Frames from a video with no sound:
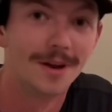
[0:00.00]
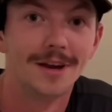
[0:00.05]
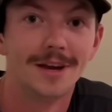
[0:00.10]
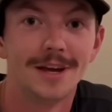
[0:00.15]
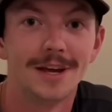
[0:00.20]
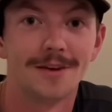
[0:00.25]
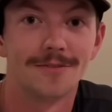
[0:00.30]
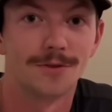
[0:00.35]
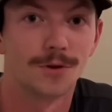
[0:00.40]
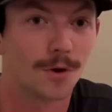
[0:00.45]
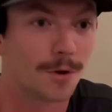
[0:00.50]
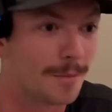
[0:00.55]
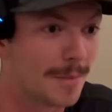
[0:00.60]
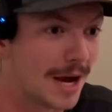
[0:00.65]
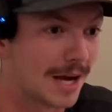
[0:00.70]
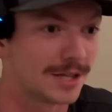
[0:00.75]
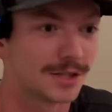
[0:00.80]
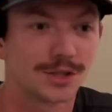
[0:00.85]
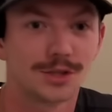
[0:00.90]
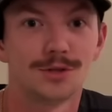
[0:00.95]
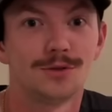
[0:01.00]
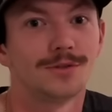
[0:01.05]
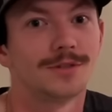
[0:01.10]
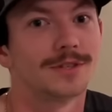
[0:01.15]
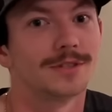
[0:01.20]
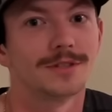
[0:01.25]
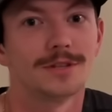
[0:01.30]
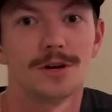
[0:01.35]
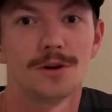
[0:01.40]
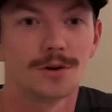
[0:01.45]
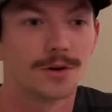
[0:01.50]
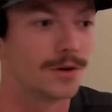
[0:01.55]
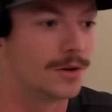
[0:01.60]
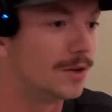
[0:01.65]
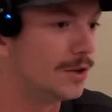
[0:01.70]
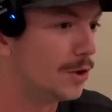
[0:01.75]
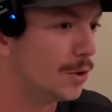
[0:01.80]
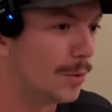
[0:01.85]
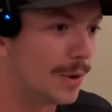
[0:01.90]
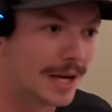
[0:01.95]
if you're a Massachusetts local,
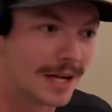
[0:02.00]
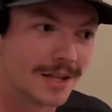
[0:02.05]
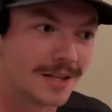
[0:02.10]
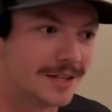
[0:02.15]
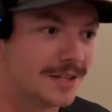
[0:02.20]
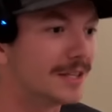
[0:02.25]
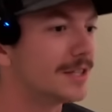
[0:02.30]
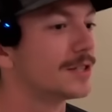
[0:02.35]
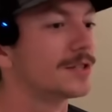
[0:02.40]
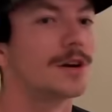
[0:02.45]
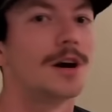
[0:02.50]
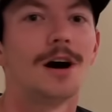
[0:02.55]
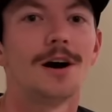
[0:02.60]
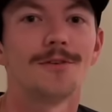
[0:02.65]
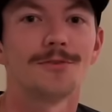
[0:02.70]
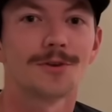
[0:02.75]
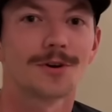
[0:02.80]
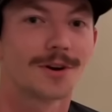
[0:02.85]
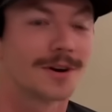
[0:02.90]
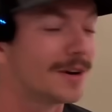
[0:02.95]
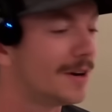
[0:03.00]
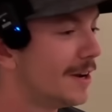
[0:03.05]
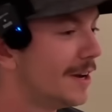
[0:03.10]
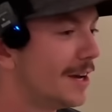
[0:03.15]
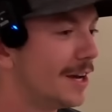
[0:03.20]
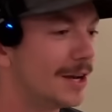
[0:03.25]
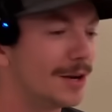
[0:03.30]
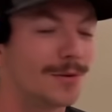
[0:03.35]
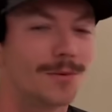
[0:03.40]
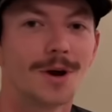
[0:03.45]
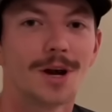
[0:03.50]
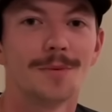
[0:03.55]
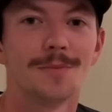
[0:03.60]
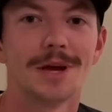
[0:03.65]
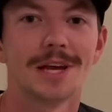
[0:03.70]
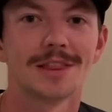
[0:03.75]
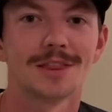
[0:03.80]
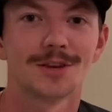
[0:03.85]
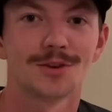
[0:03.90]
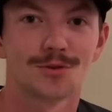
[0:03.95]
New England disc golfer, and you want to
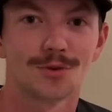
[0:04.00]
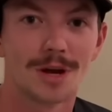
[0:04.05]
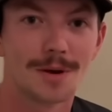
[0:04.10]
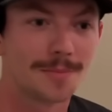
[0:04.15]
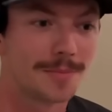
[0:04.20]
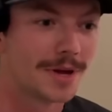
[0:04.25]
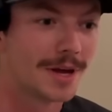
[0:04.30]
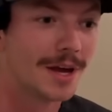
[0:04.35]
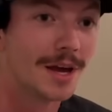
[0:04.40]
make the trip,